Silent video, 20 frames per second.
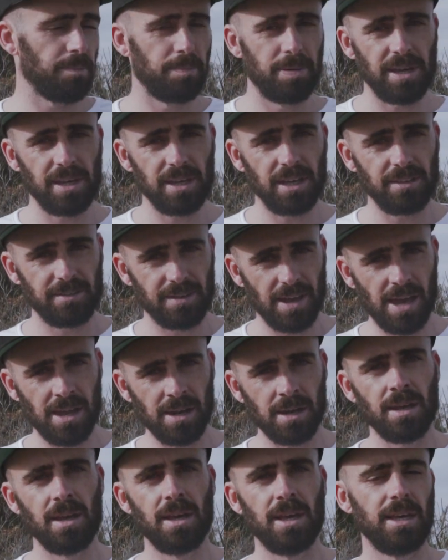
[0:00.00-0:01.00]
the
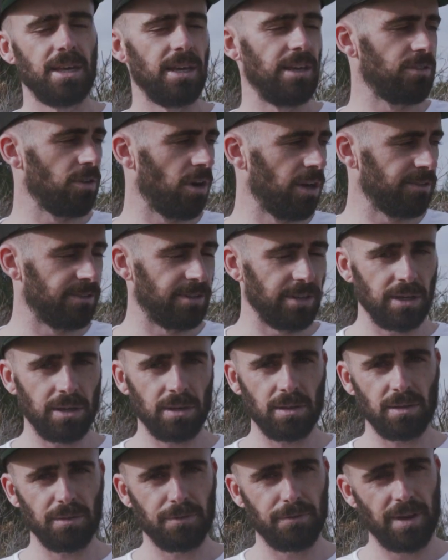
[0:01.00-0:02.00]
PE10 is
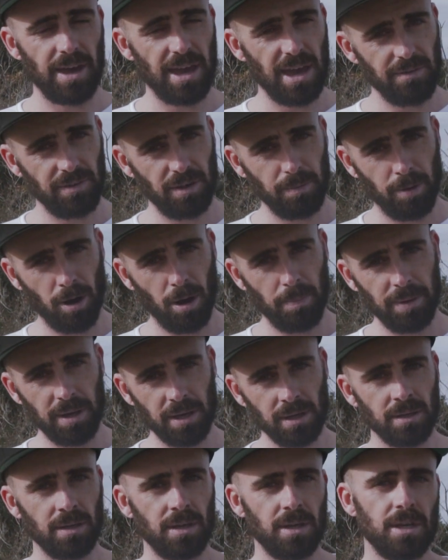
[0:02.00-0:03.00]
ideal for heavy
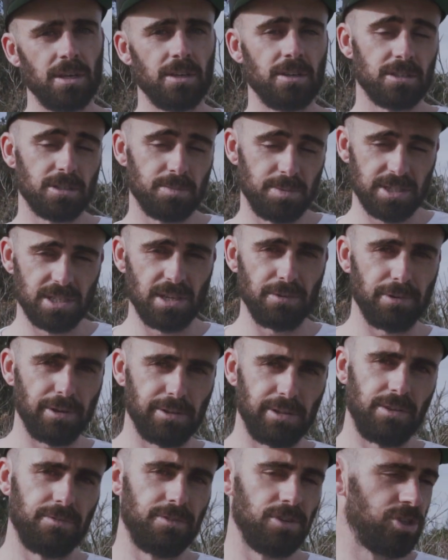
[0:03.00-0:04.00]
popping,
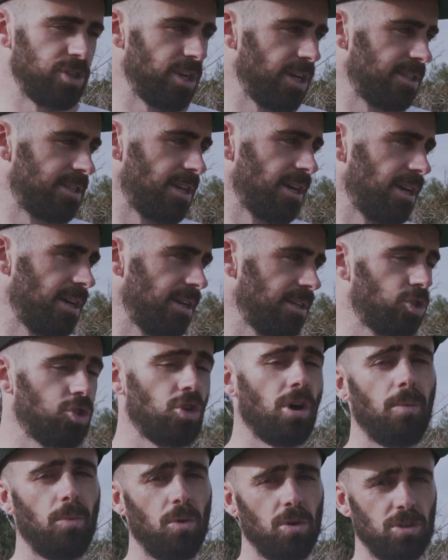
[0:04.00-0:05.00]
specifically for GTs,
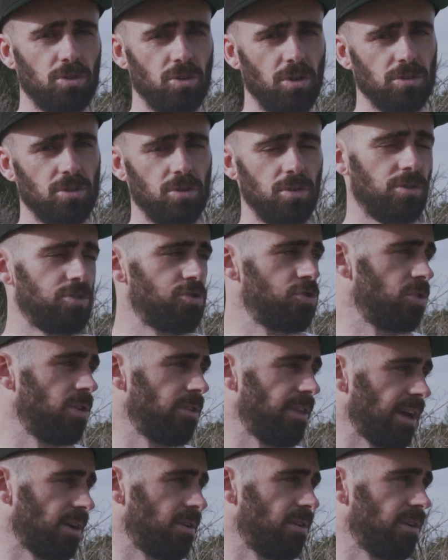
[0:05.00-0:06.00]
topwater dogtooth
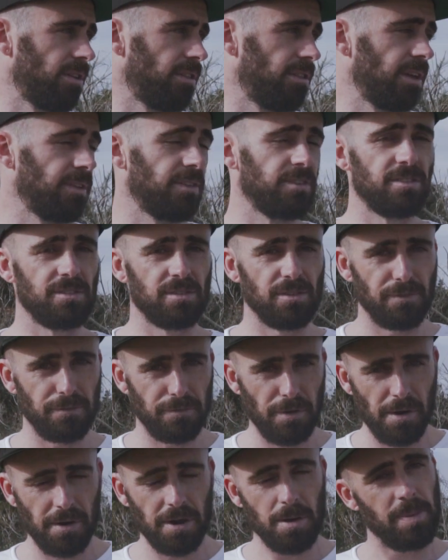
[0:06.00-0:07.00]
tuna, that kind of thing. This is a
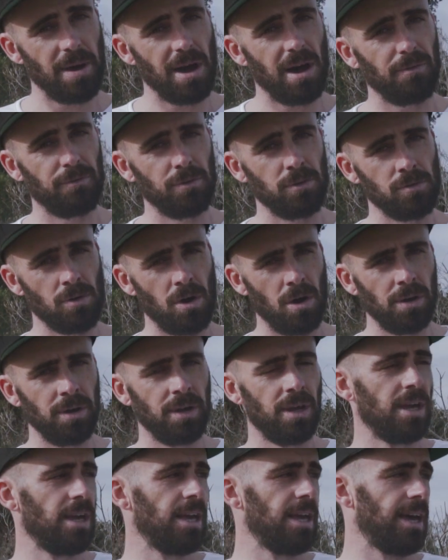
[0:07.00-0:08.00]
very powerful rod
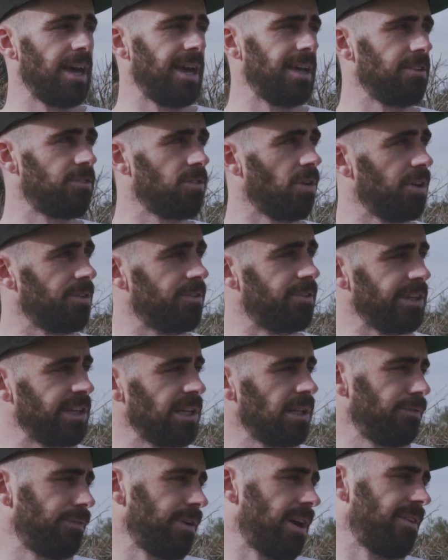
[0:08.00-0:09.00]
and it's
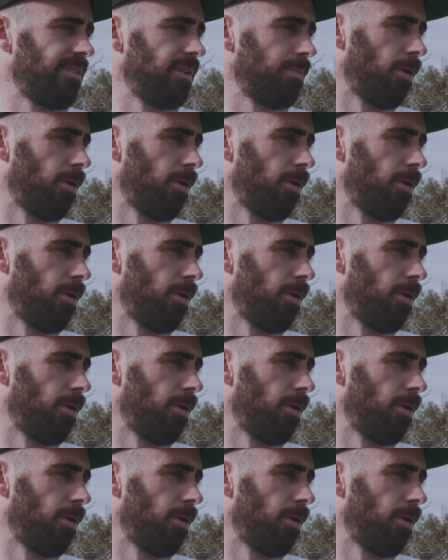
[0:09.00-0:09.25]
ideal for heavy